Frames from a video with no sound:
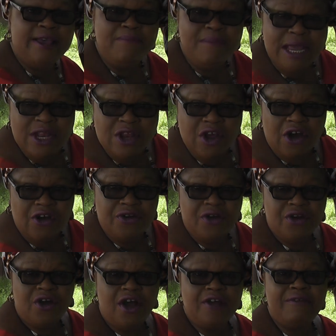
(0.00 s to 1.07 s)
million.
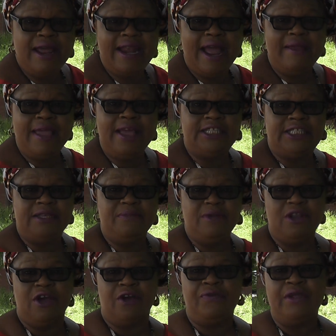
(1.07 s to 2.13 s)
180
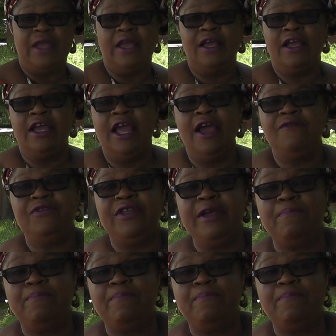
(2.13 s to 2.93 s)
million. If the